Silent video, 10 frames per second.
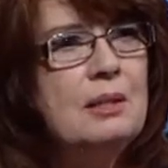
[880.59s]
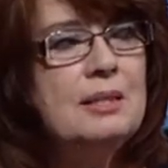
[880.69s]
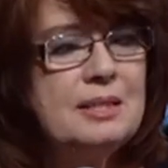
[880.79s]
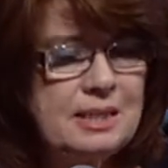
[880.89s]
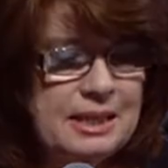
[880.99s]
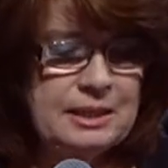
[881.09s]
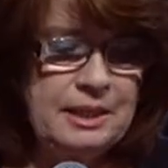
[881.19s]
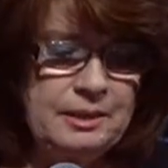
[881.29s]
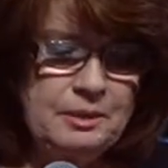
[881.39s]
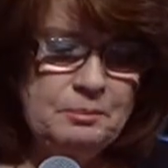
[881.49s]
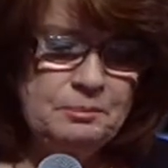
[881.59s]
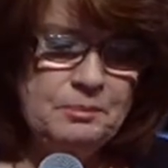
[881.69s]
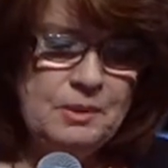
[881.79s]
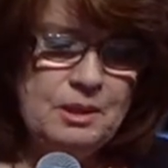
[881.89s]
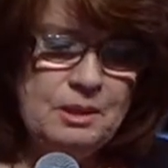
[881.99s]
sent him
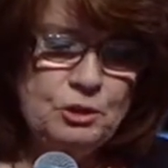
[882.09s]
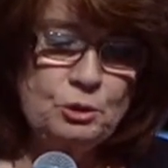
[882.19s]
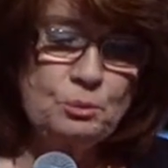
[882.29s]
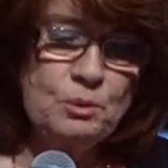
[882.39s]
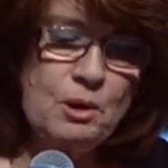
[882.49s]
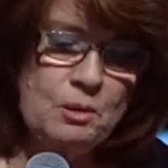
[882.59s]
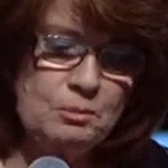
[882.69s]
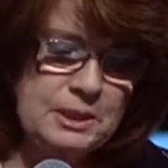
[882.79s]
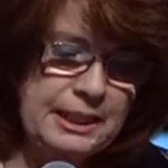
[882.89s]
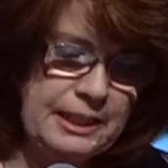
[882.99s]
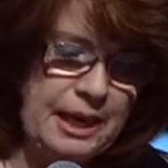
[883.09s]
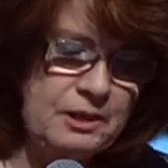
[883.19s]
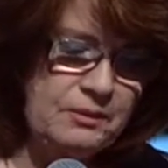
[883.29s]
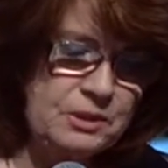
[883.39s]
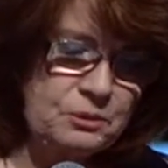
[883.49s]
to Rome to get out
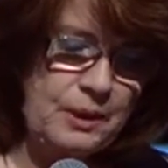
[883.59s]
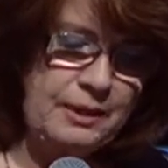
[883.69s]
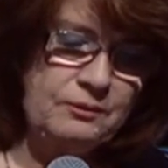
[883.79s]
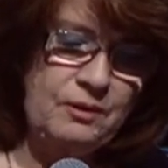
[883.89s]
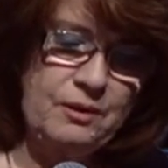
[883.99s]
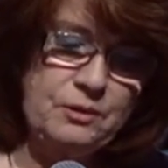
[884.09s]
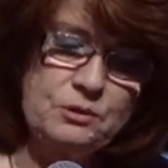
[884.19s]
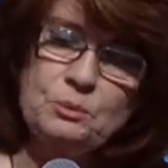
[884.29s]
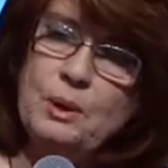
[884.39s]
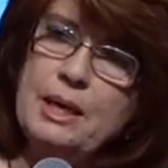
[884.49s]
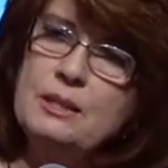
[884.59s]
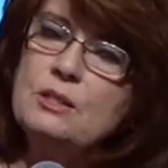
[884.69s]
of his grandfather's way.